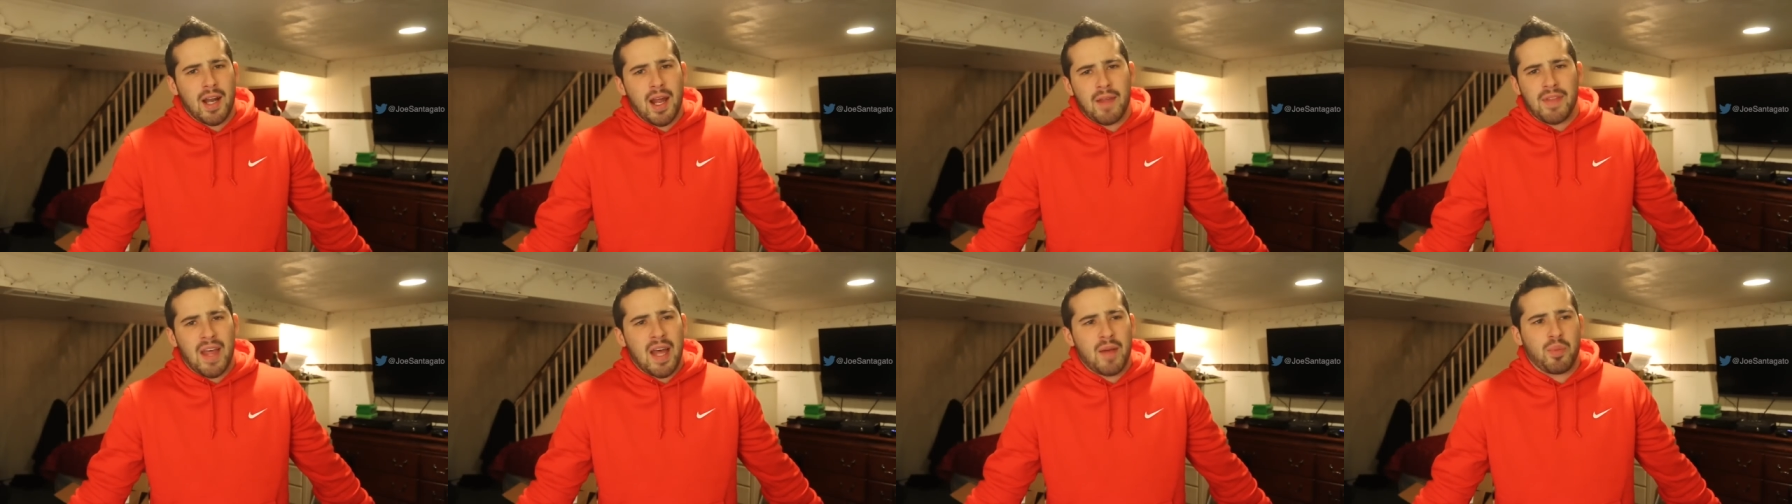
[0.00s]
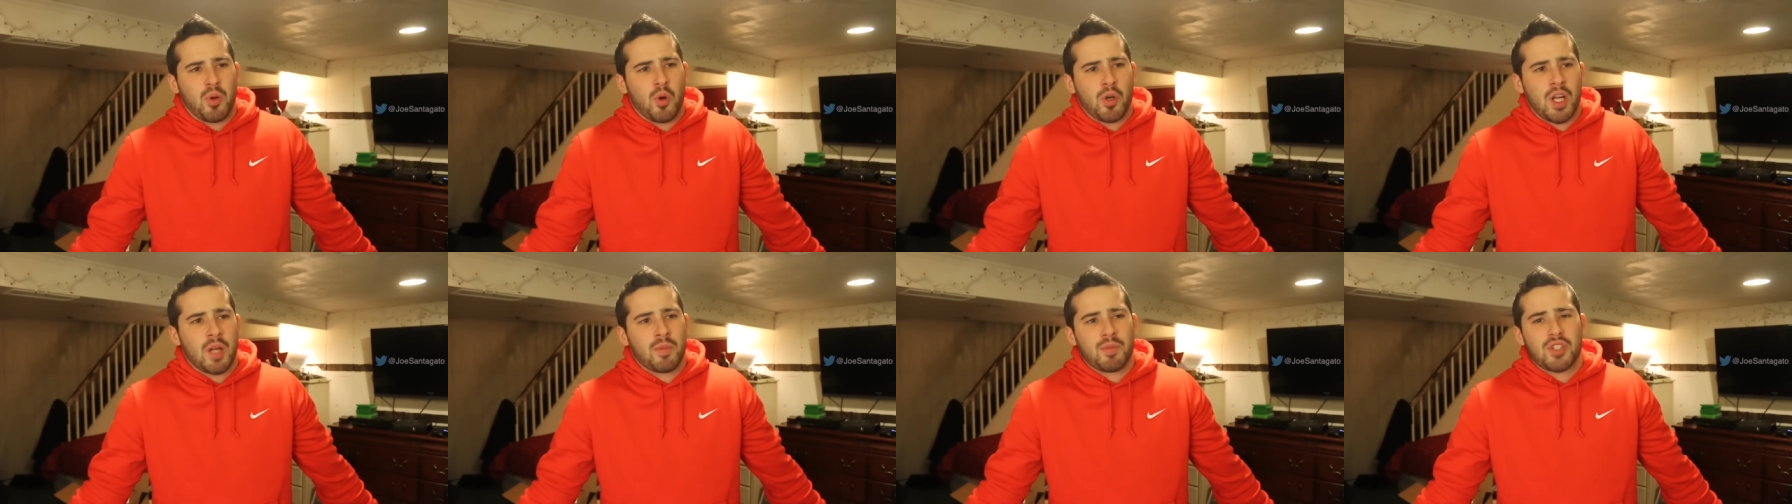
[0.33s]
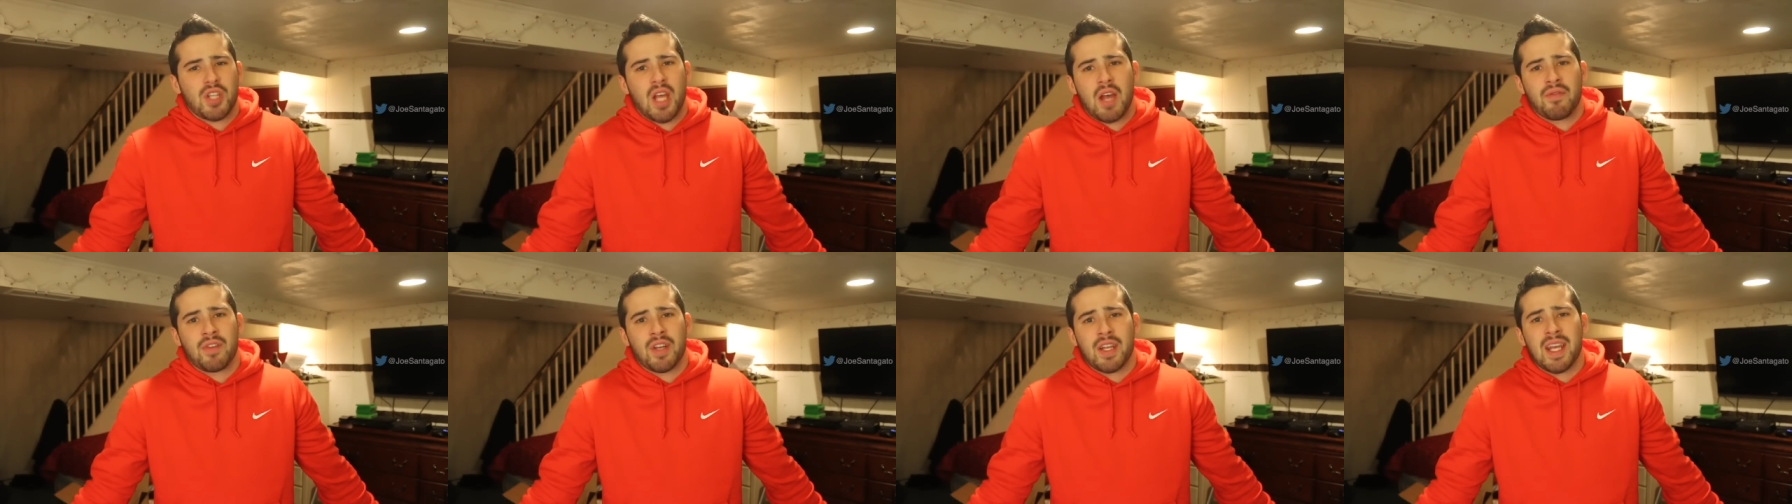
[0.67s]
it. At that point, I'm
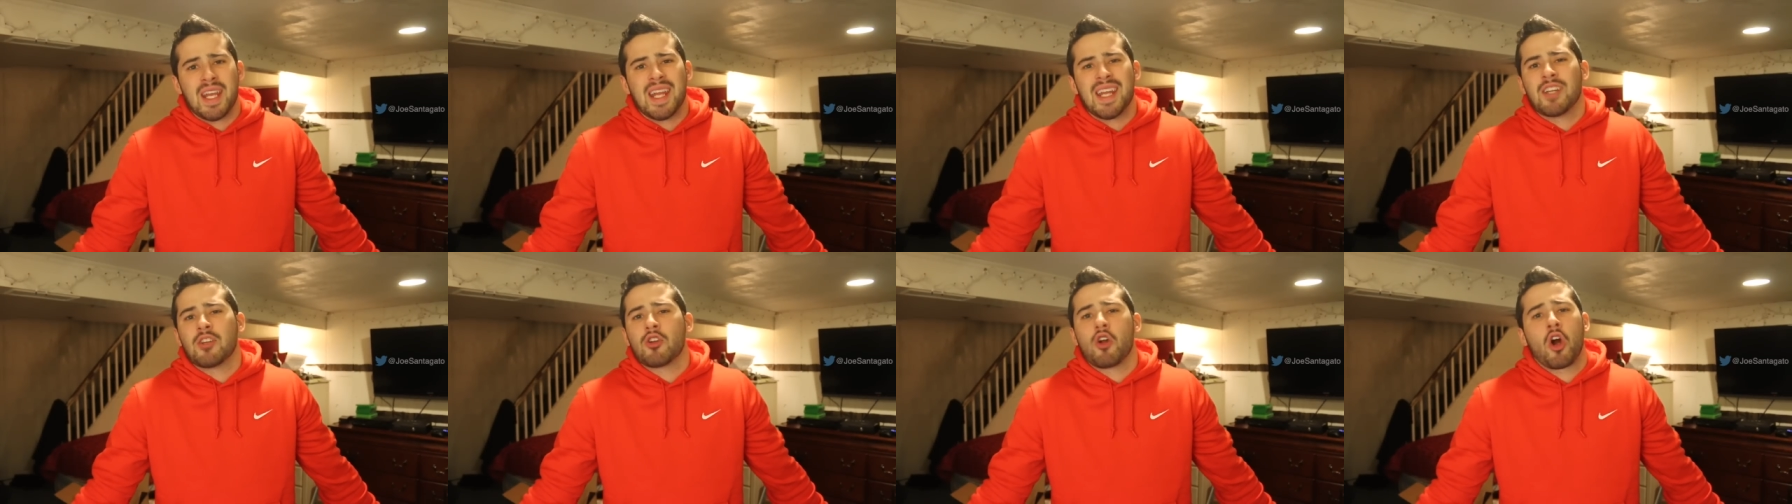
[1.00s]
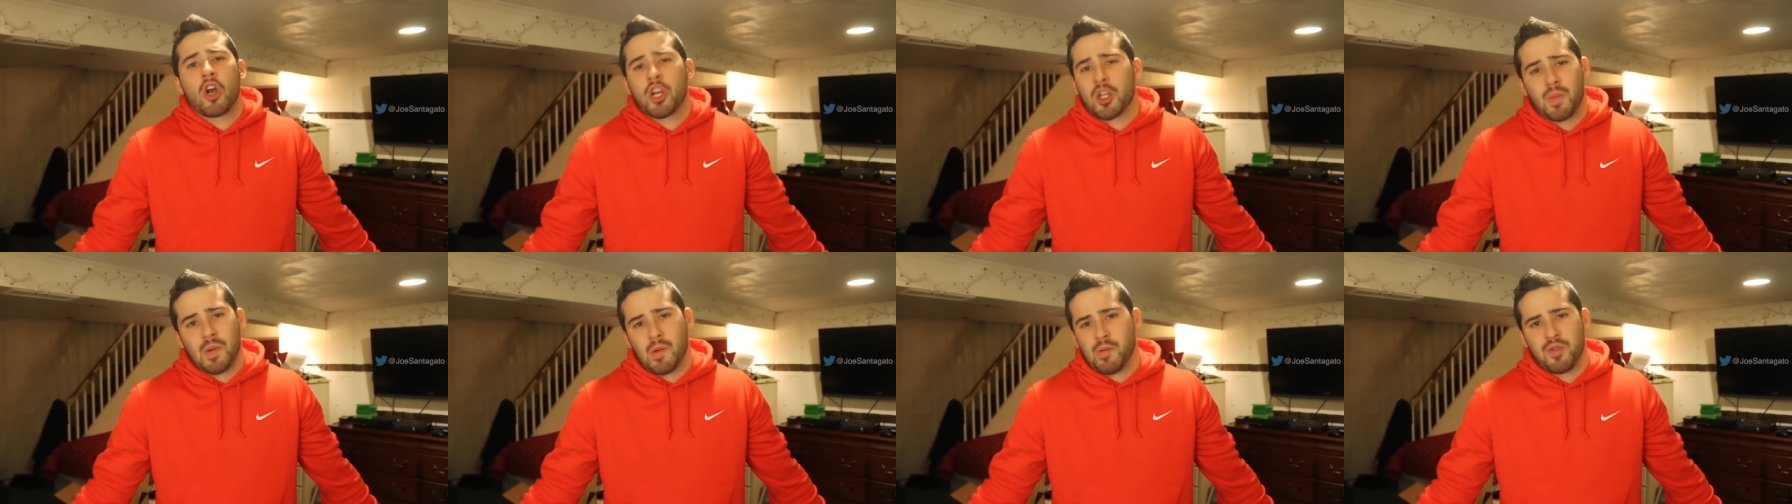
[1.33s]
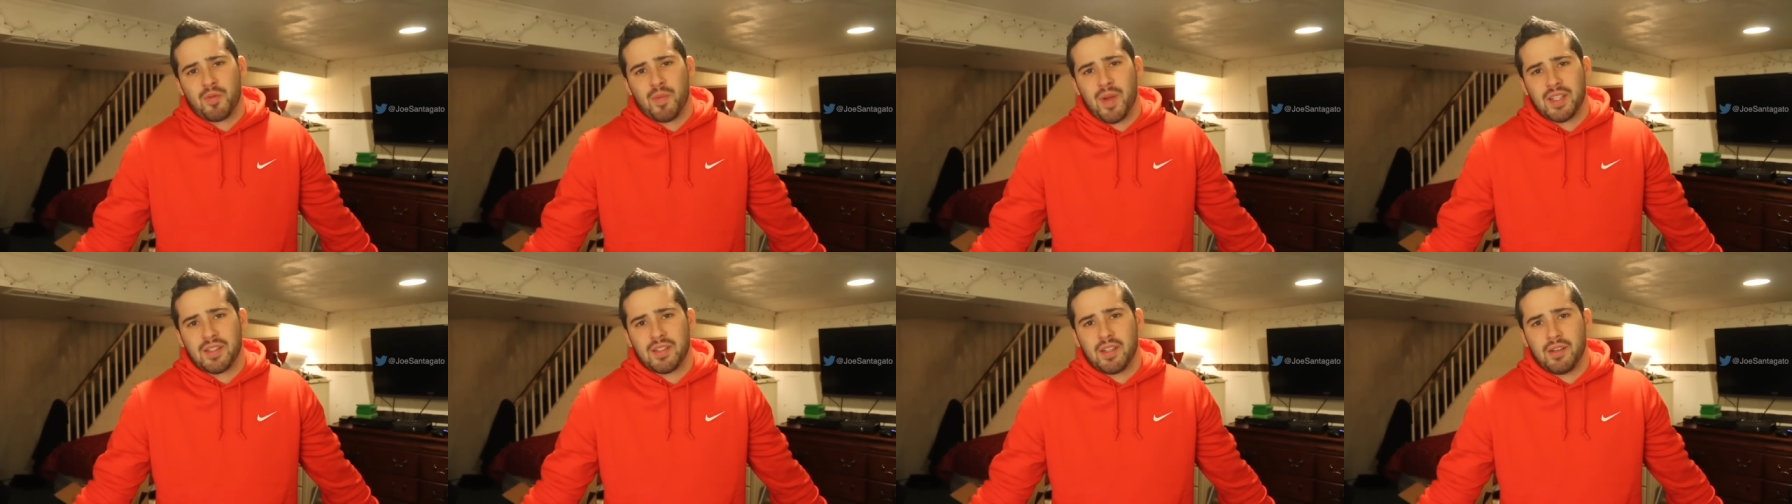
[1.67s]
just having a heated argument
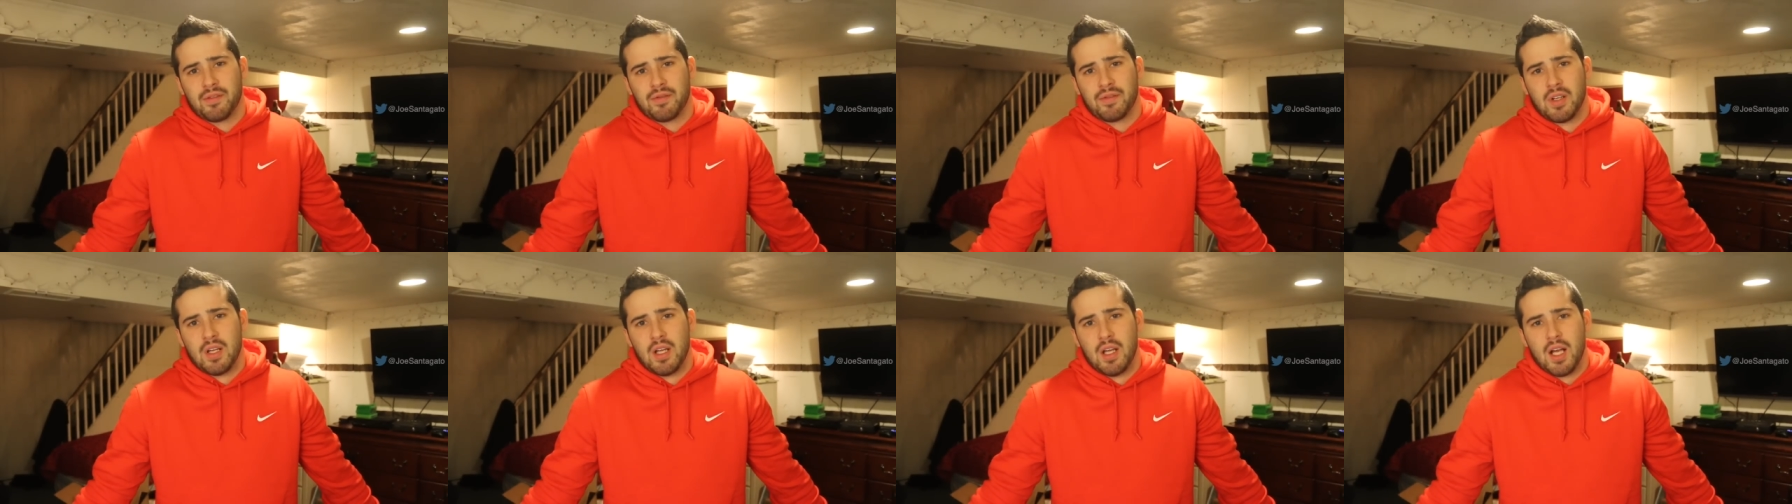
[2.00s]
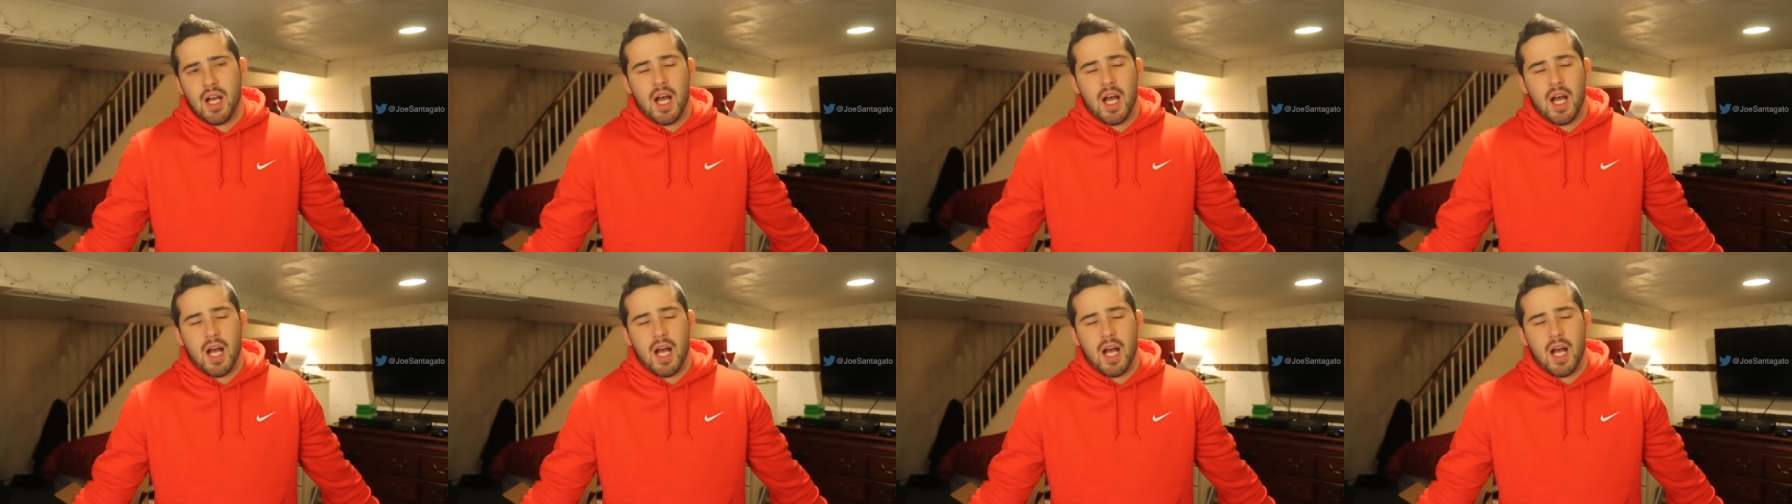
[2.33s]
with myself.